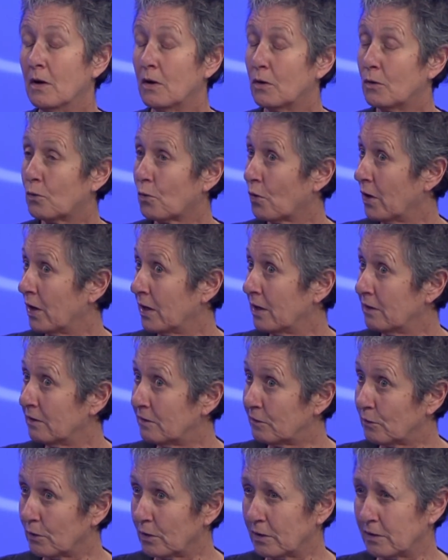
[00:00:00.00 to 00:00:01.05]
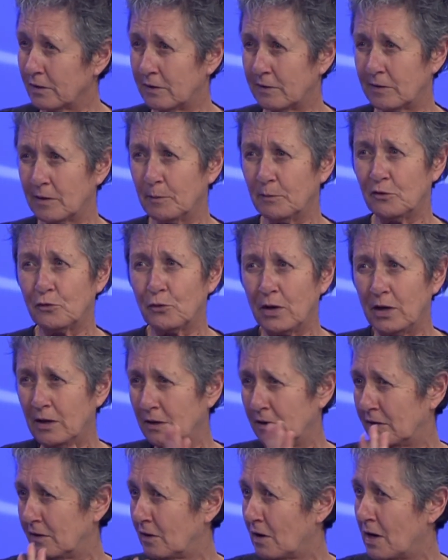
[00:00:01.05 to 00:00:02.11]
growing in soilless substrate
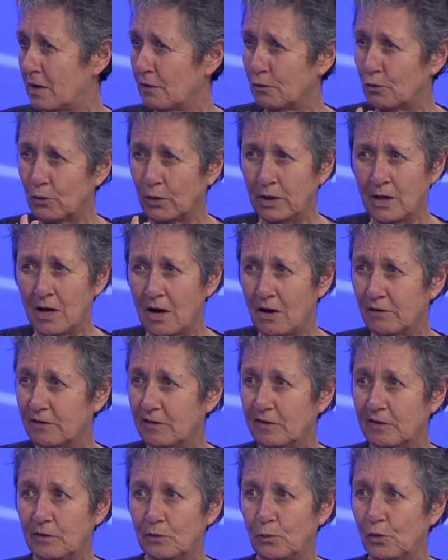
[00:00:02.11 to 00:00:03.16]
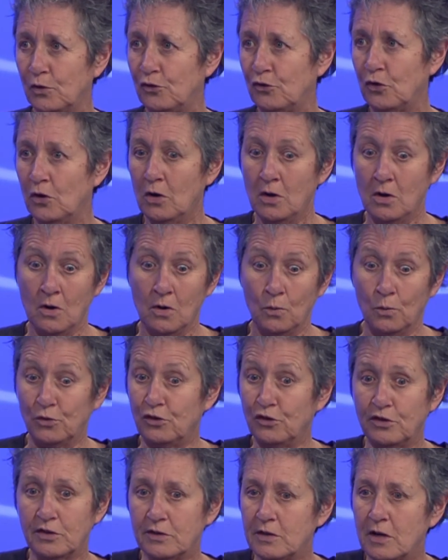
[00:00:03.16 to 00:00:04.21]
in kind of greenhouses, which
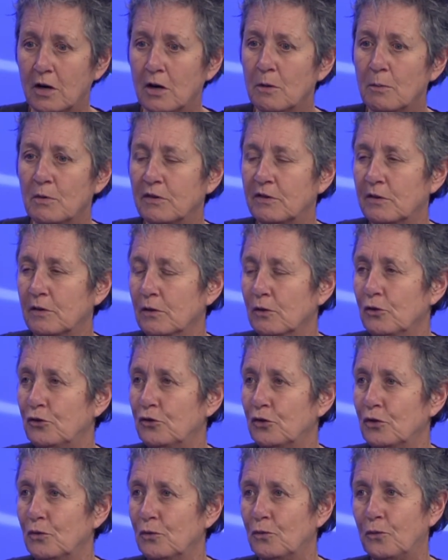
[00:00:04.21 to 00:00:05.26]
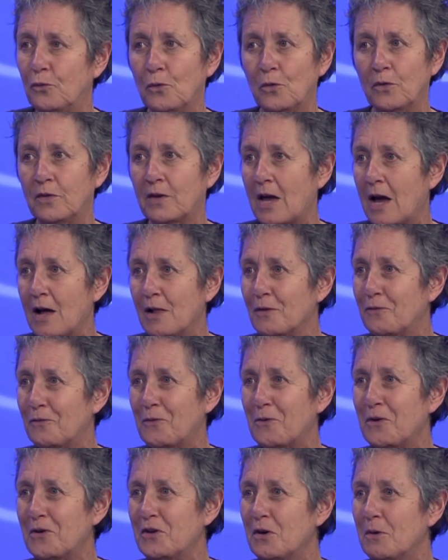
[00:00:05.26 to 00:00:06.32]
is a terrible solution for
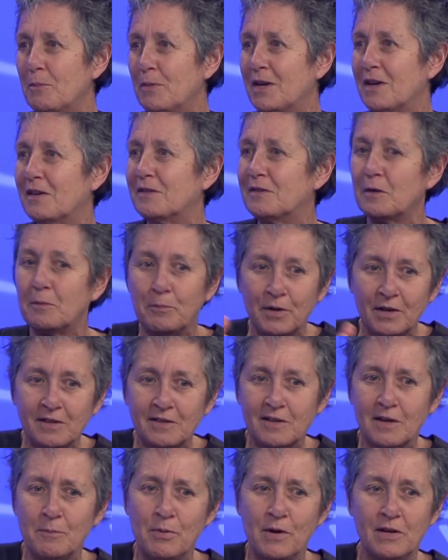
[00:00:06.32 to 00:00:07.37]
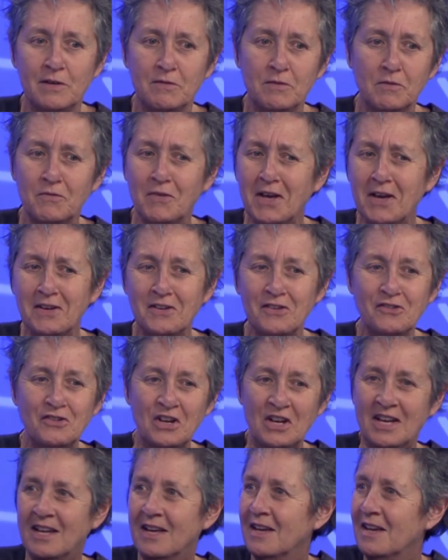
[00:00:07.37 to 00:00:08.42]
California, because their biggest competitive advantage
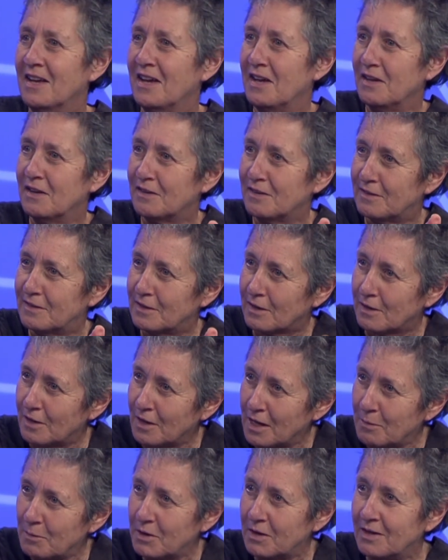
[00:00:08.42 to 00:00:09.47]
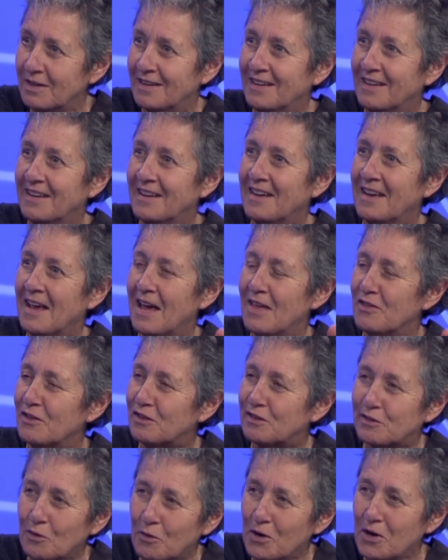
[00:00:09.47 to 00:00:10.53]
is the climate and the
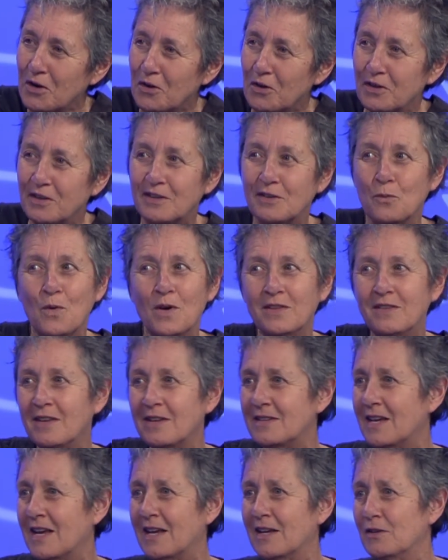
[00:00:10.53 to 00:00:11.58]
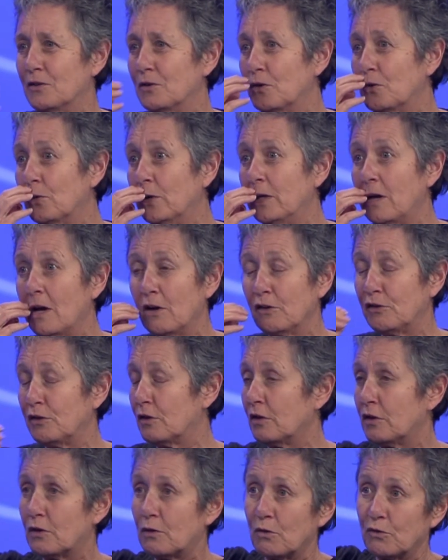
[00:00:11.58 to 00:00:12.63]
soil. And so once they take it into a greenhouse, you're
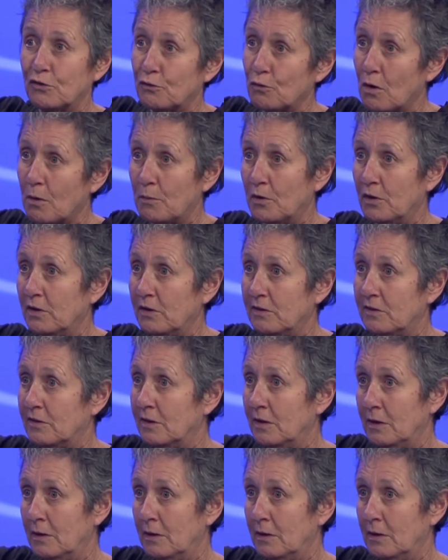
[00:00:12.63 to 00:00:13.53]
going to grow strawberries in